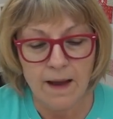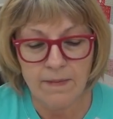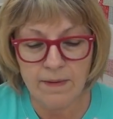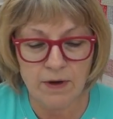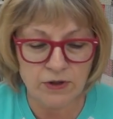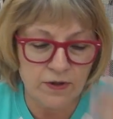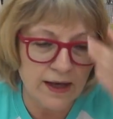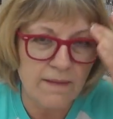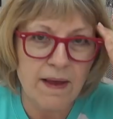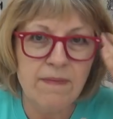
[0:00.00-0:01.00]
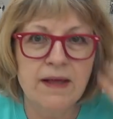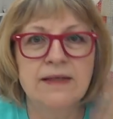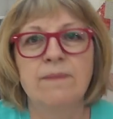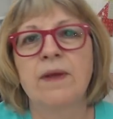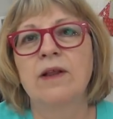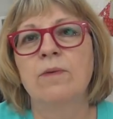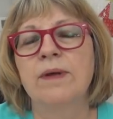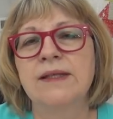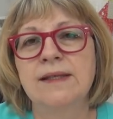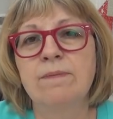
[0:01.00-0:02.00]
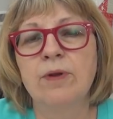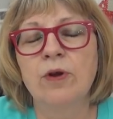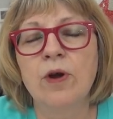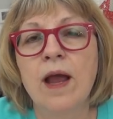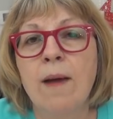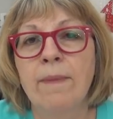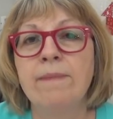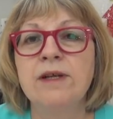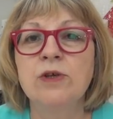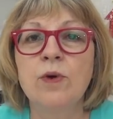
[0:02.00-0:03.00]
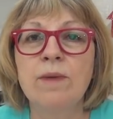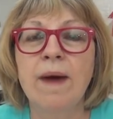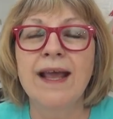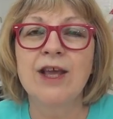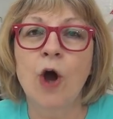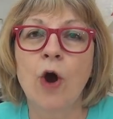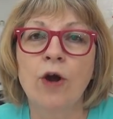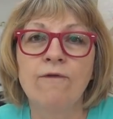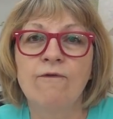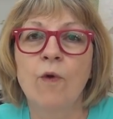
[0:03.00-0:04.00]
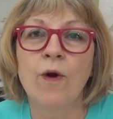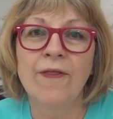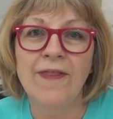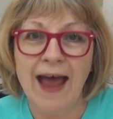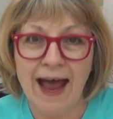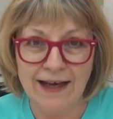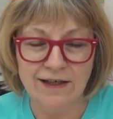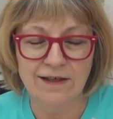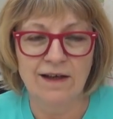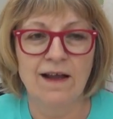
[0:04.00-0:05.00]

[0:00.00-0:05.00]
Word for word: But I'm also thinking maybe it's something a little bit simpler, but I'm just going to buy yarn for that.